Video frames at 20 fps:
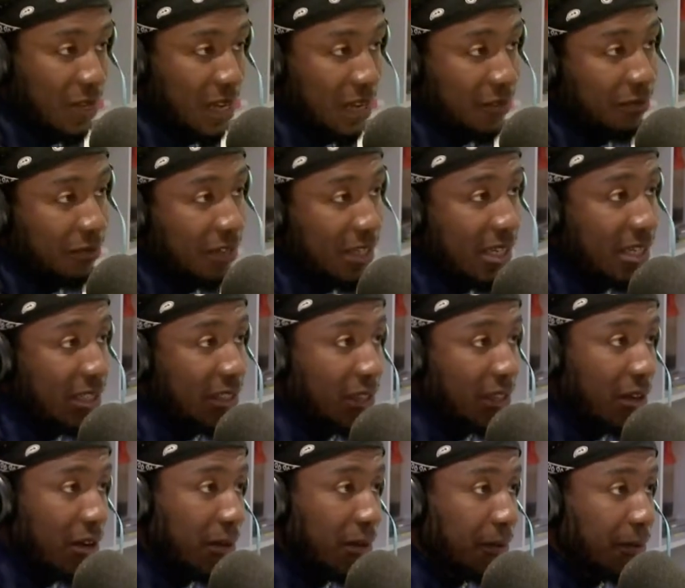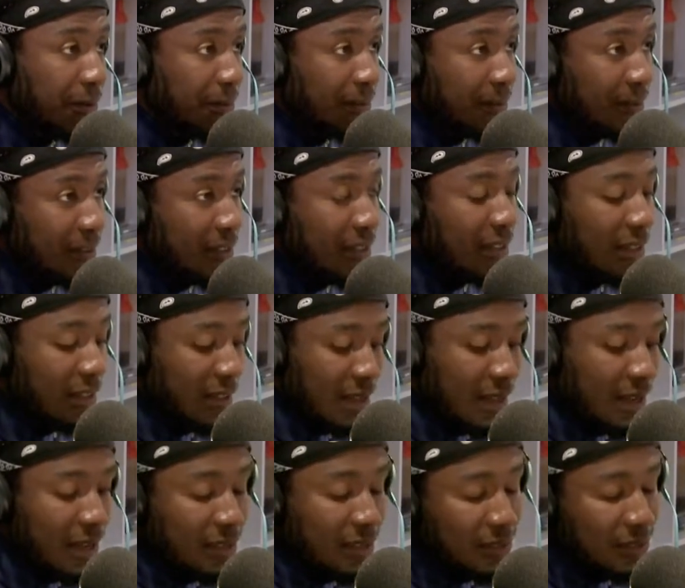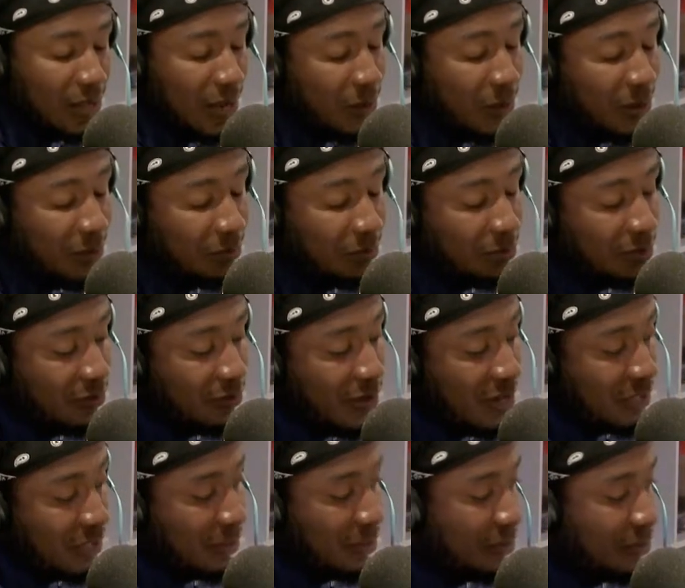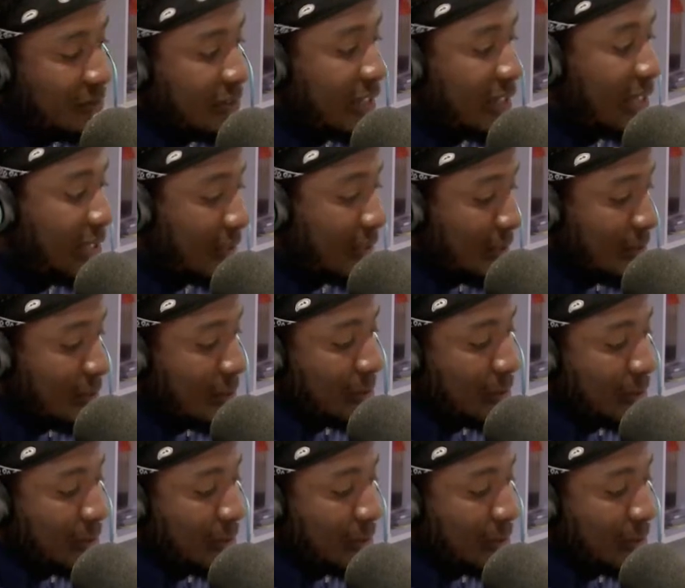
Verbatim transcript: like three years ago. Okay. Yeah, so I went professional three years ago.